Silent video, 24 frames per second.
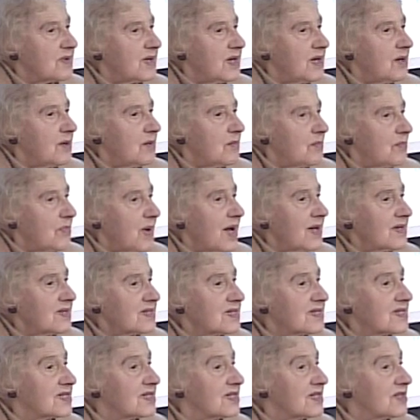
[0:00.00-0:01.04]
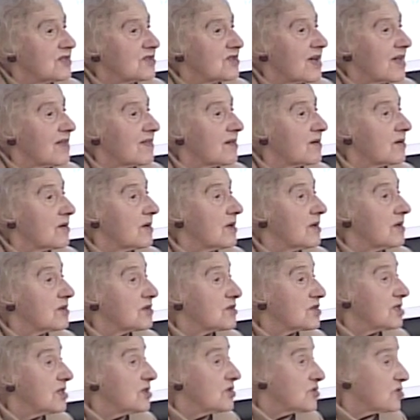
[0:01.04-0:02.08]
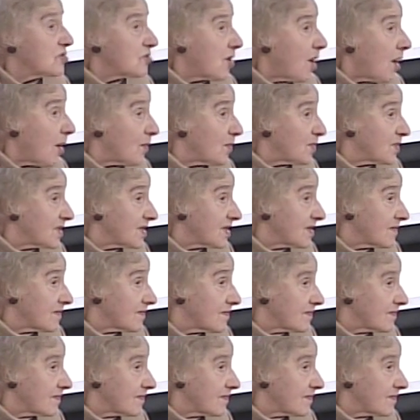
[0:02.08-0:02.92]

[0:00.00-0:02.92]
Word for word: we passed each other, she stopped